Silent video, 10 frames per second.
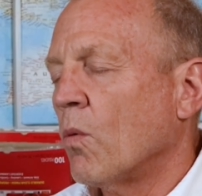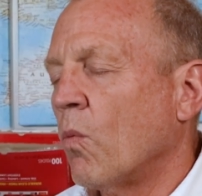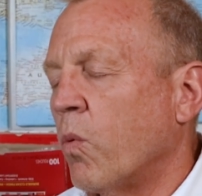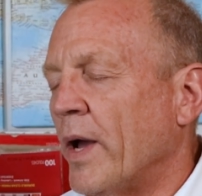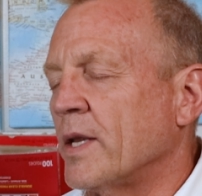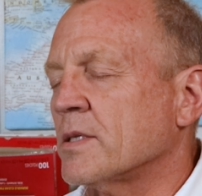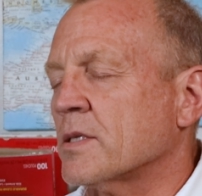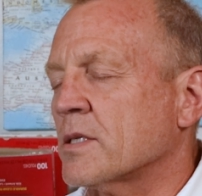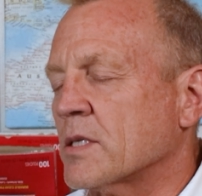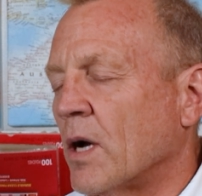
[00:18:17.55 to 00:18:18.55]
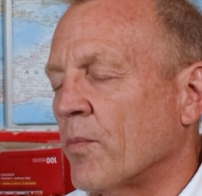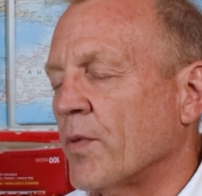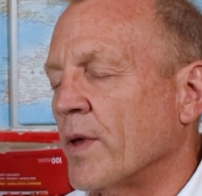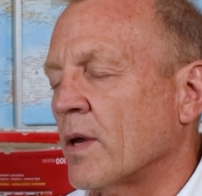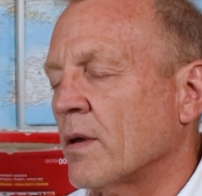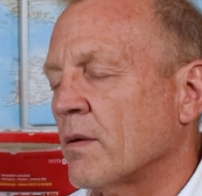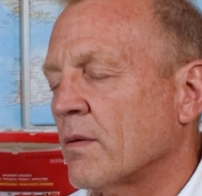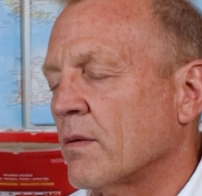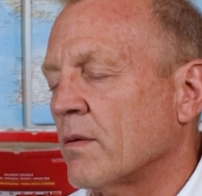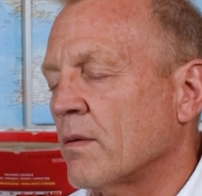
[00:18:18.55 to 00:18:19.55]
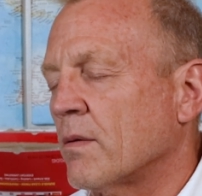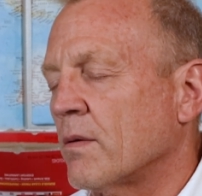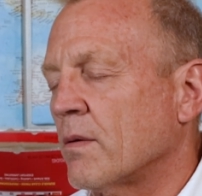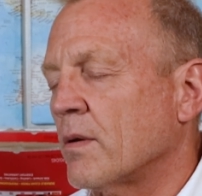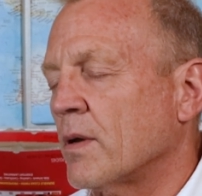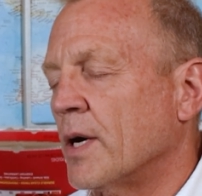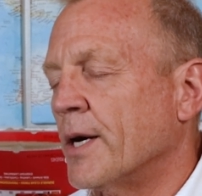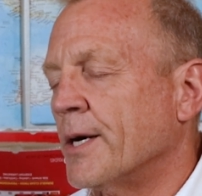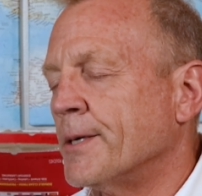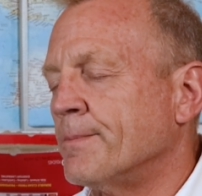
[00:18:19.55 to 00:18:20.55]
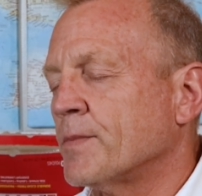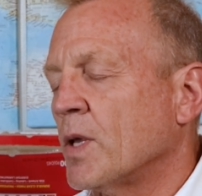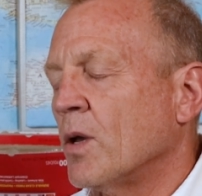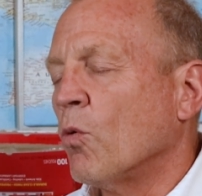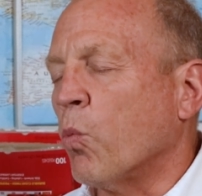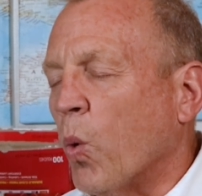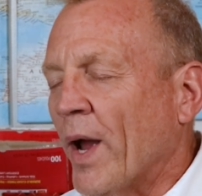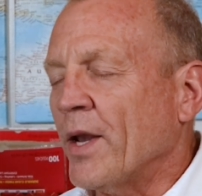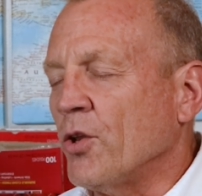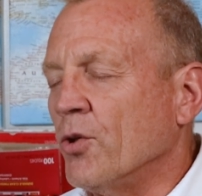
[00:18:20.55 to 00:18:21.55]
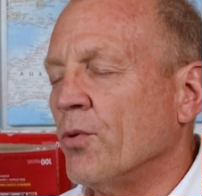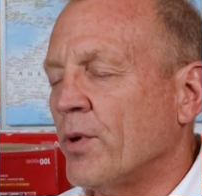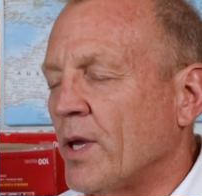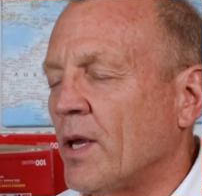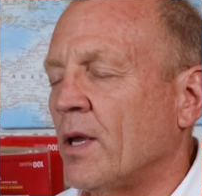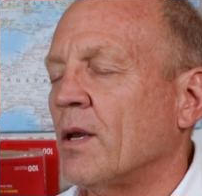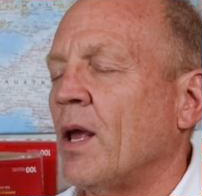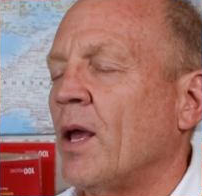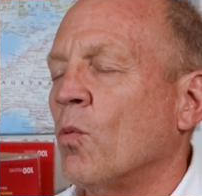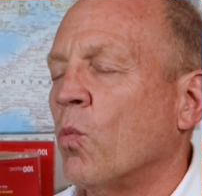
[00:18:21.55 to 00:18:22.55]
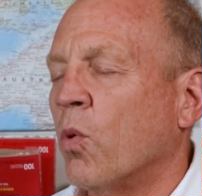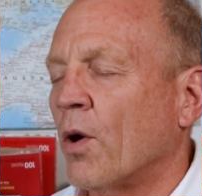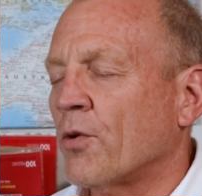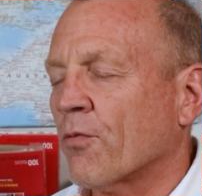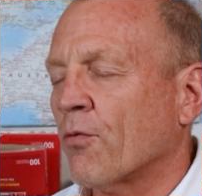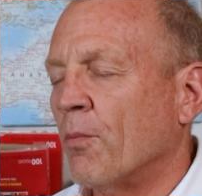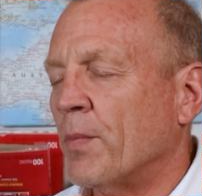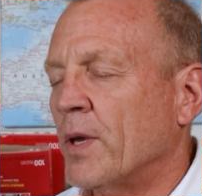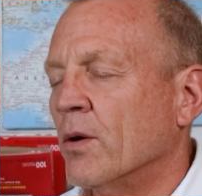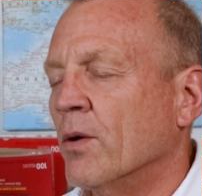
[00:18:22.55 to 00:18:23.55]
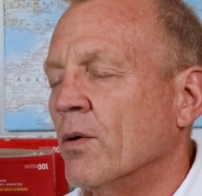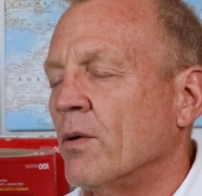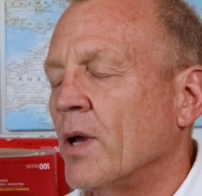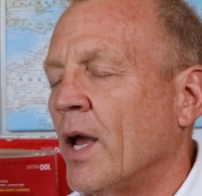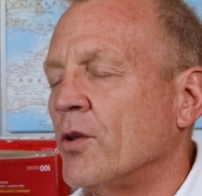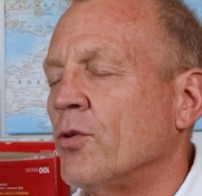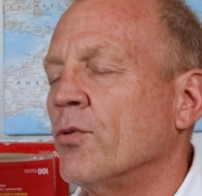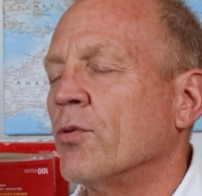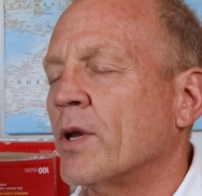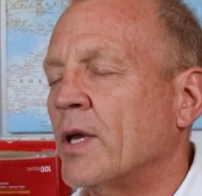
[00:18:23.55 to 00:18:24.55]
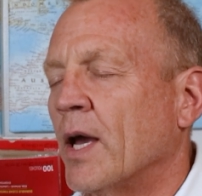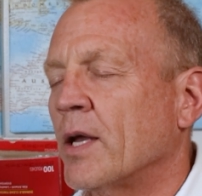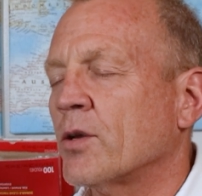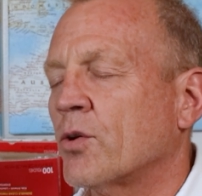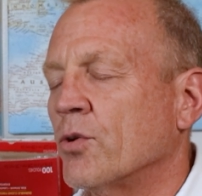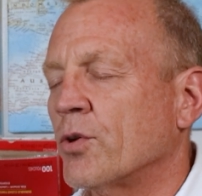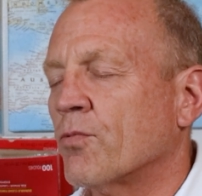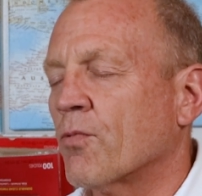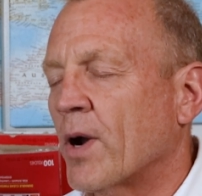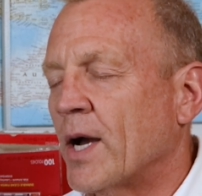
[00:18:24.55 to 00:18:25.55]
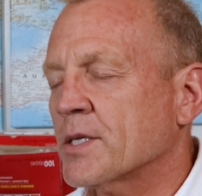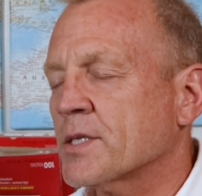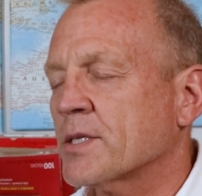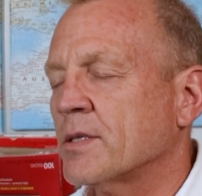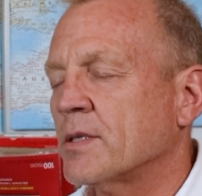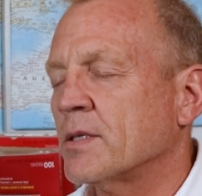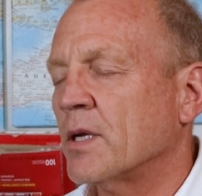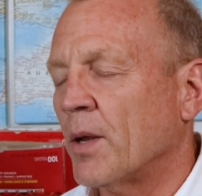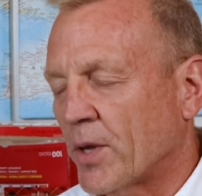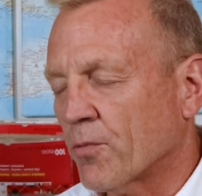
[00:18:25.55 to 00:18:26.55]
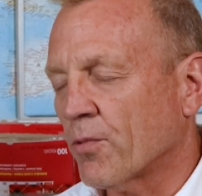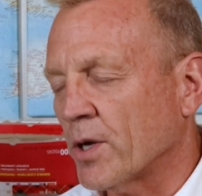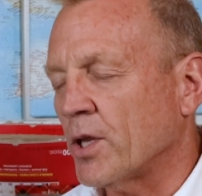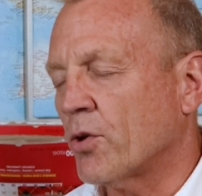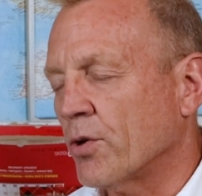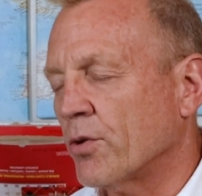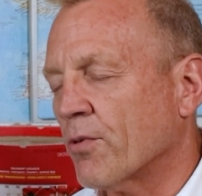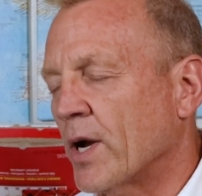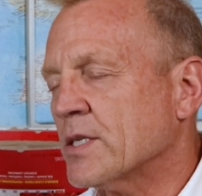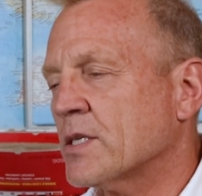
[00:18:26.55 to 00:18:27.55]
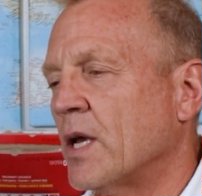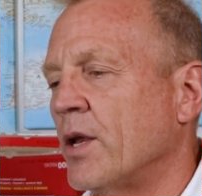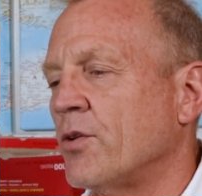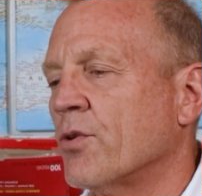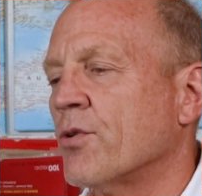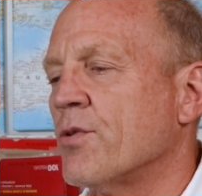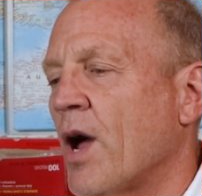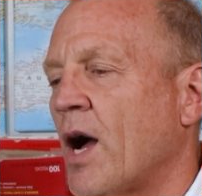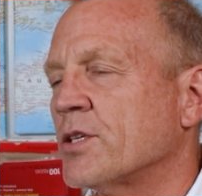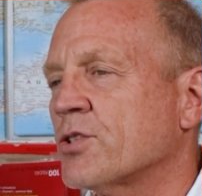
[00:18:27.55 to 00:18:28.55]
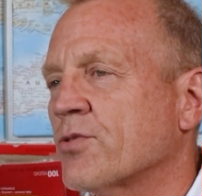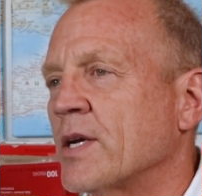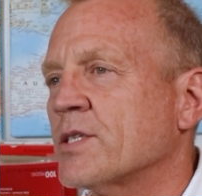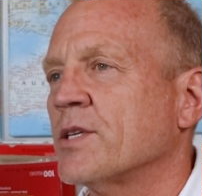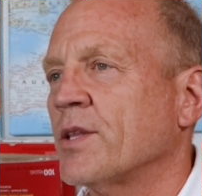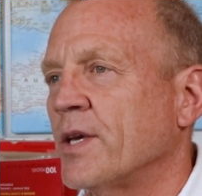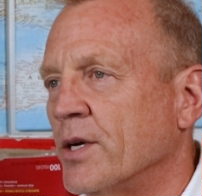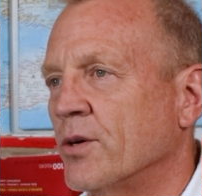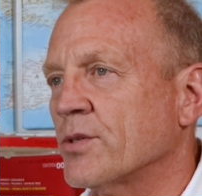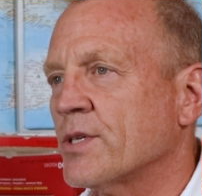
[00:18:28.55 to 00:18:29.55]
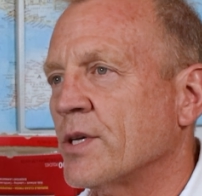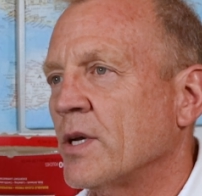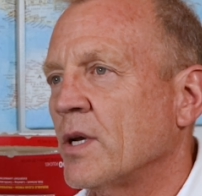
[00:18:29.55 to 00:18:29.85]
When something, when you eat a wonderful meal and you get good rest, I mean really good rest, and you're not stressed to the hilt,